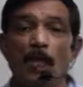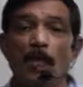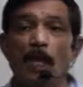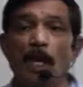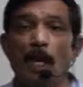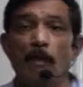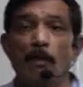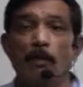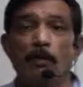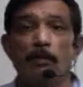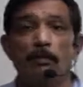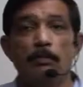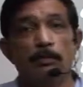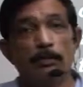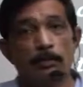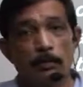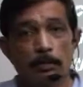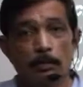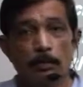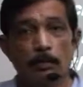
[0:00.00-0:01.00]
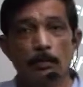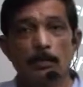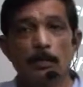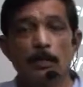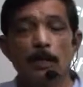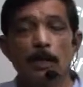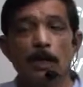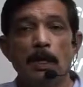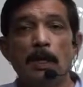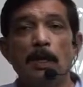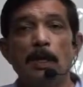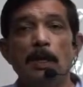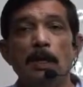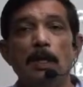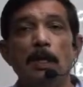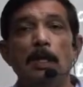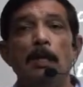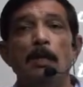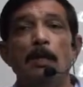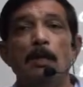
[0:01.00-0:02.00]
Now,
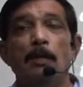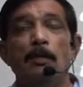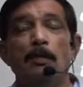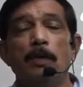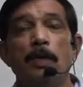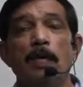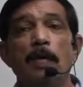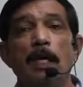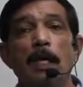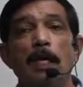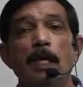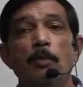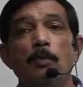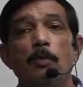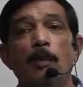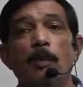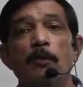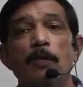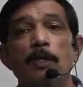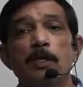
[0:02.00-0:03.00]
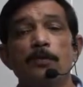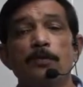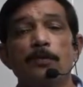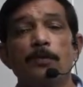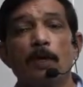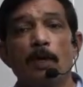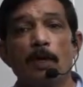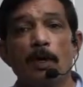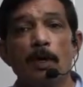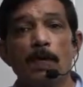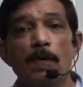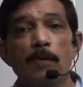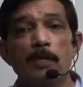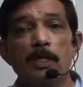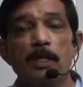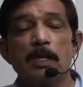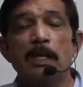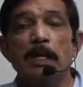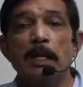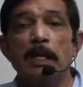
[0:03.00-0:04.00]
clearly, with the help of his forelimbs,
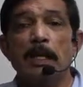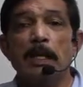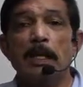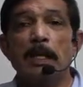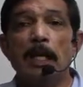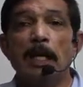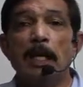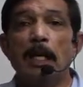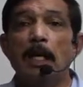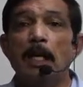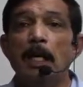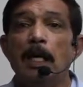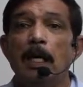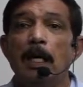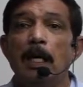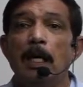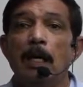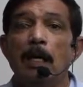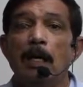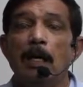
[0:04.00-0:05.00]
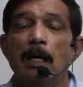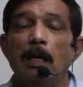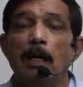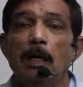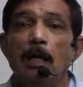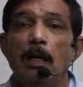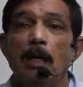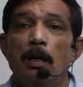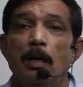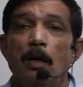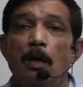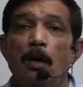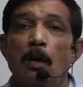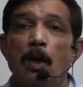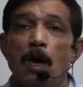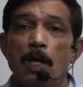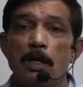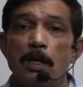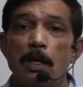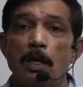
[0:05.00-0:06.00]
the
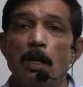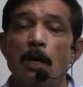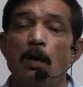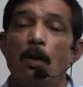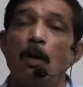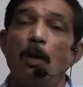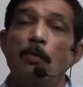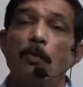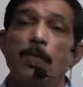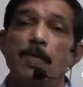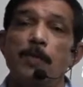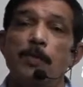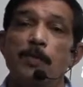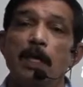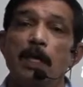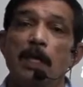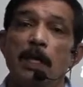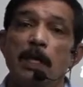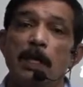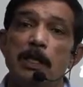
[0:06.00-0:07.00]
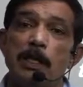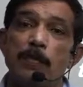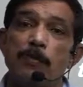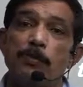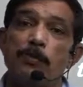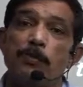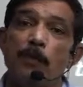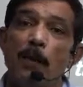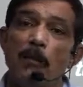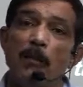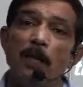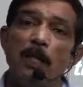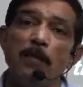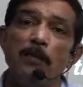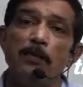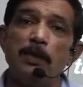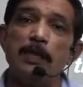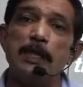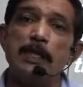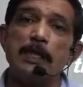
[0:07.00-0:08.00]
otter or Mitchell, he is fumbling
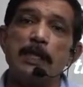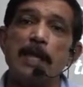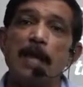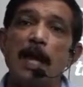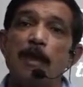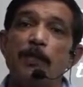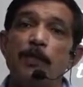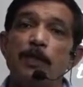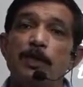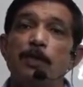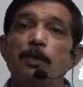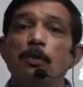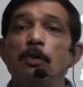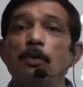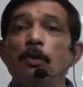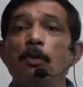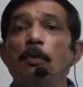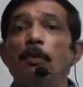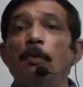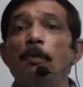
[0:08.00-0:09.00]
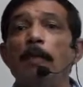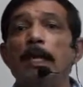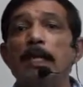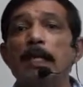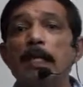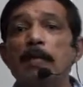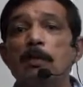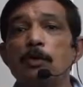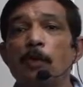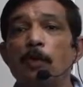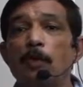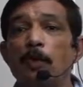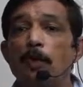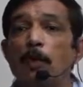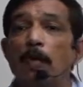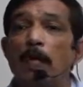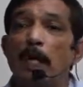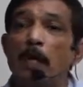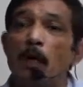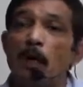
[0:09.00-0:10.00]
with the tap to make it open,
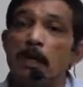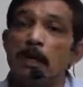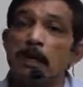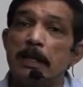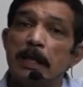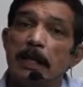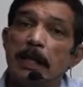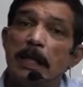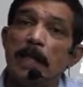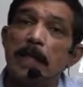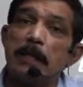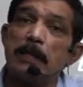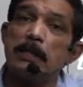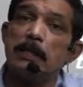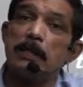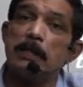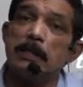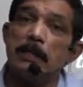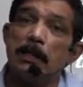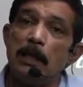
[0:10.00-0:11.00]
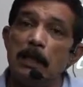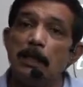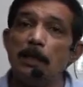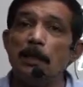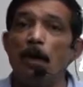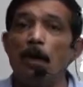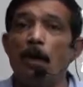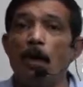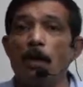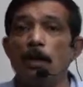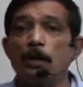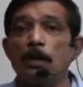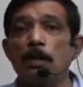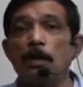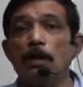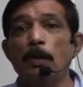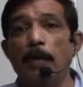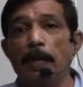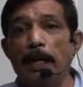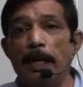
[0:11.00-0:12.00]
because he has seen the author
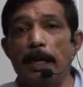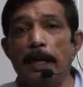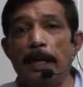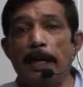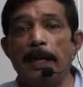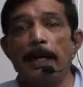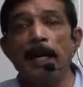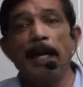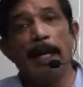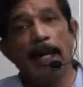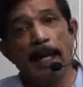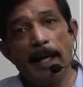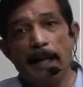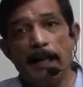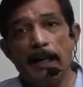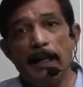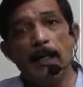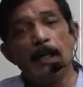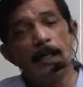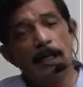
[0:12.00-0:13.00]
doing it, and